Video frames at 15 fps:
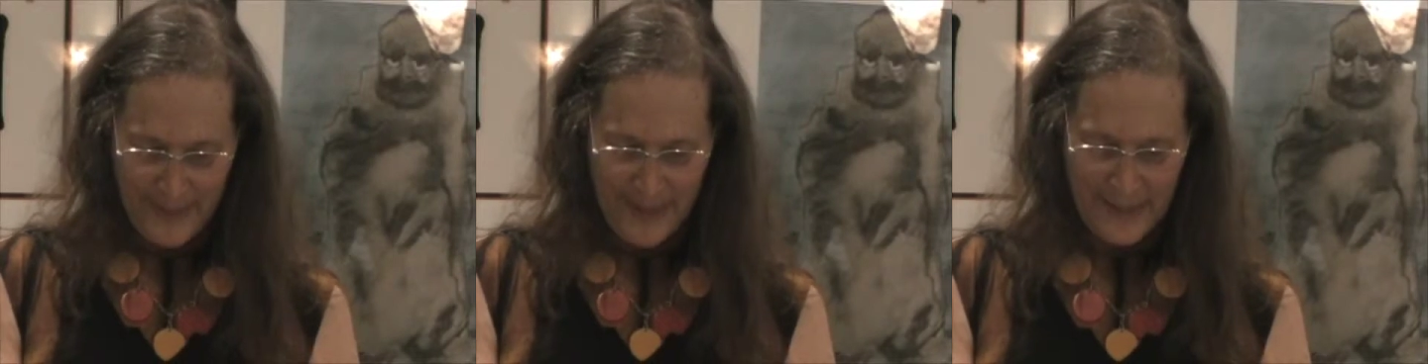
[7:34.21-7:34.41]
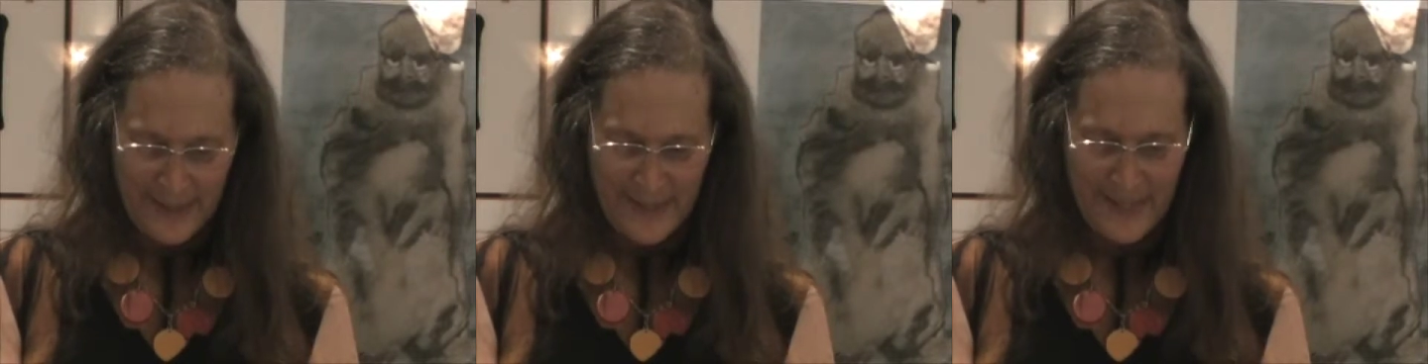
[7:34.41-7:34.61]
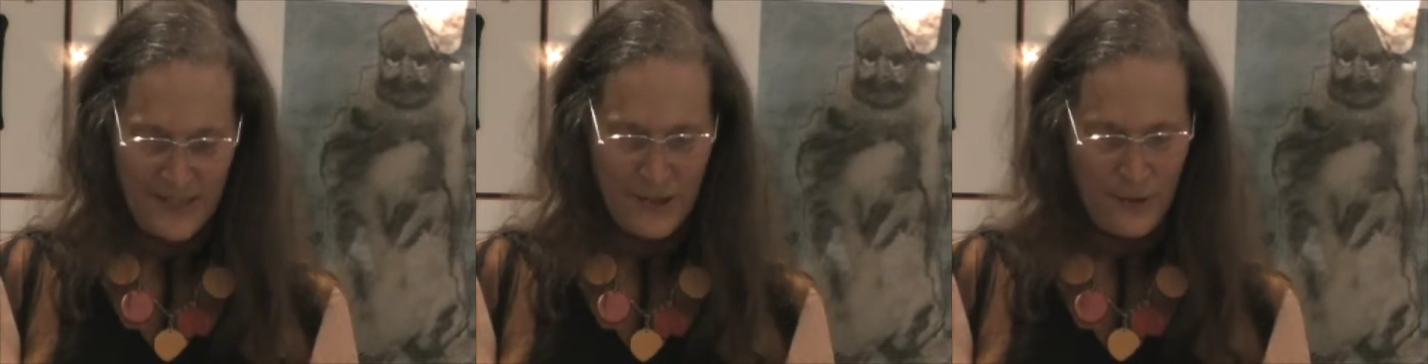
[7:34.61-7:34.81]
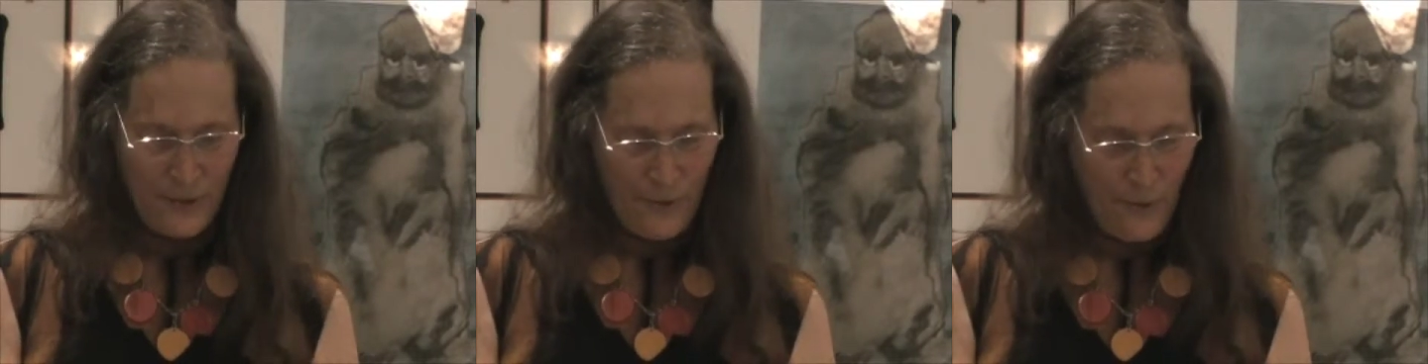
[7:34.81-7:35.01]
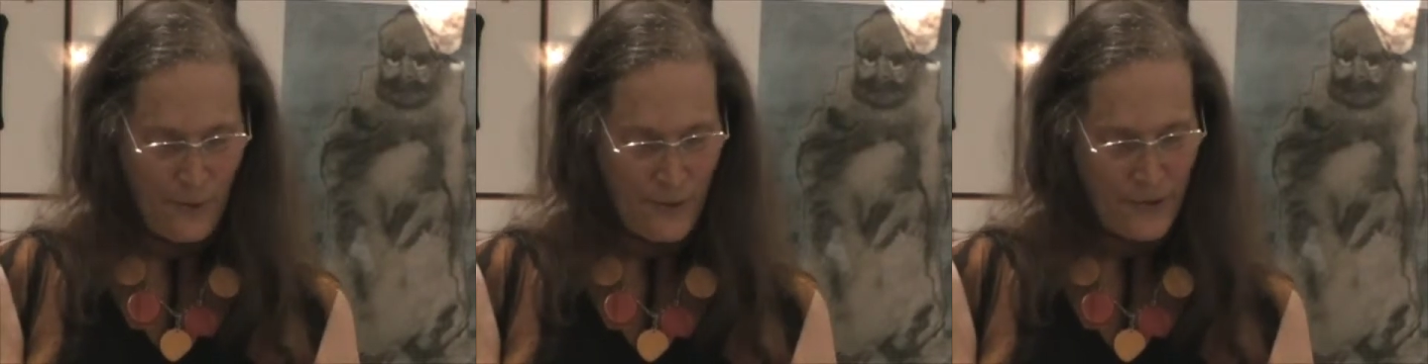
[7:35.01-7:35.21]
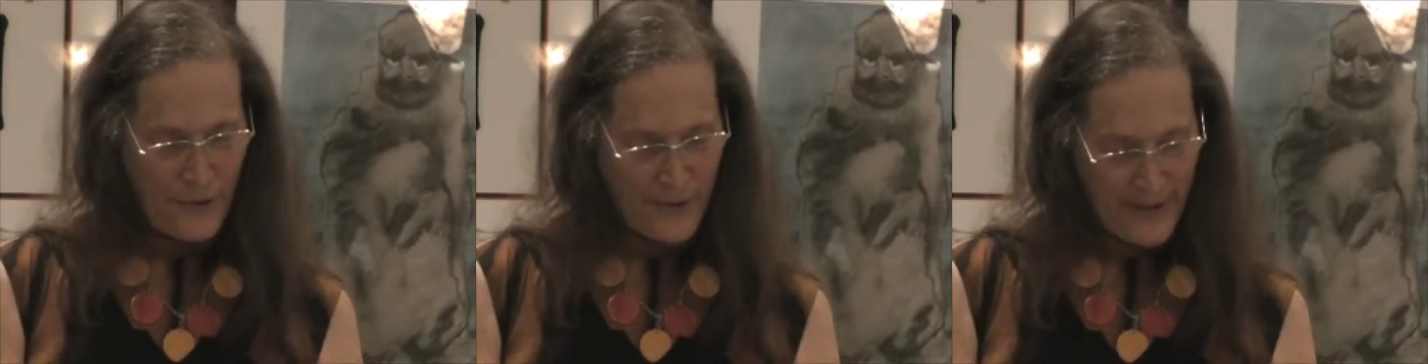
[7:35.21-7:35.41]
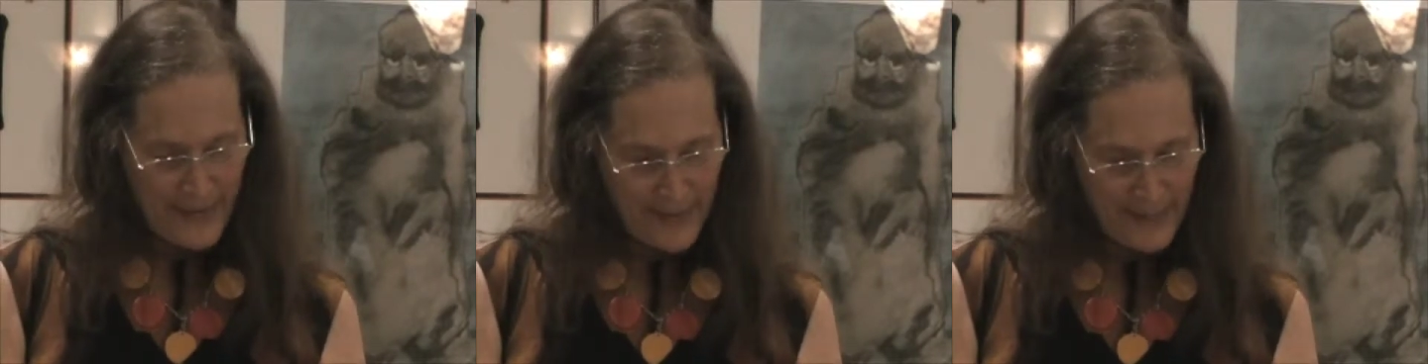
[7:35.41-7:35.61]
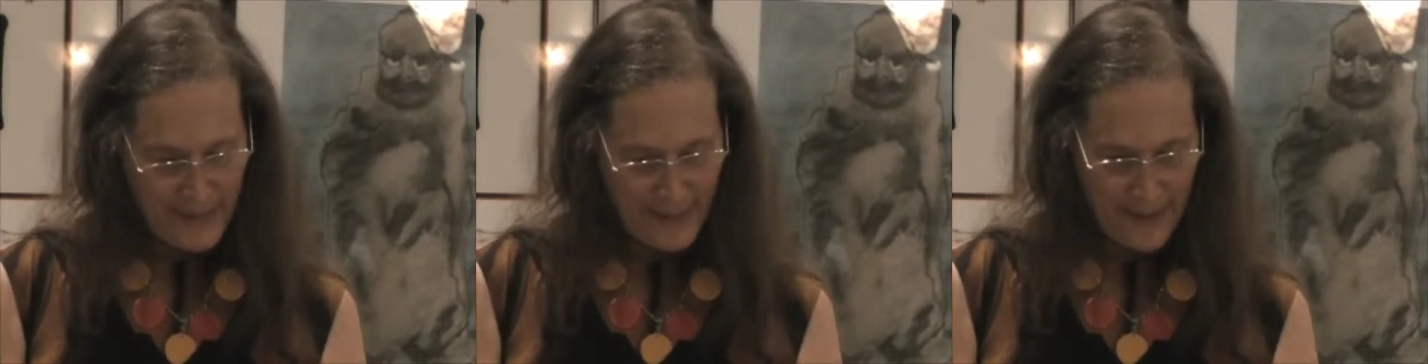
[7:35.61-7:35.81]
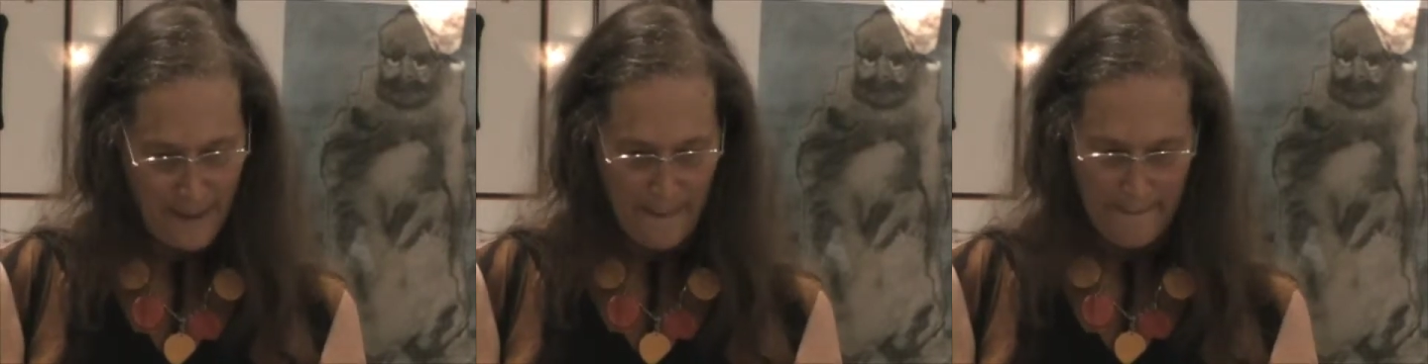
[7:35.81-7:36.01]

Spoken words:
Is this all there is?